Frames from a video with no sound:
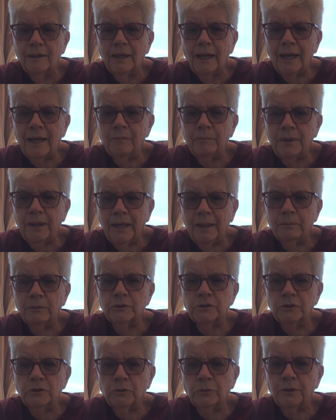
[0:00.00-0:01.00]
and be able
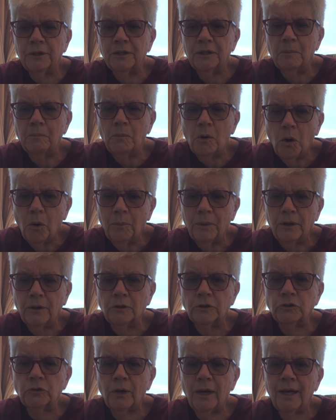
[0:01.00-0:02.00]
to do it in the moment or
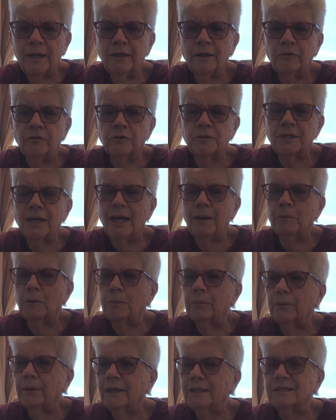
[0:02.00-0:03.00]
try another time or
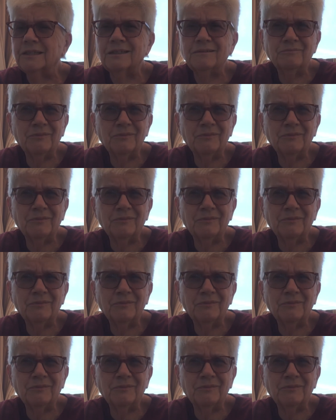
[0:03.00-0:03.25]
place.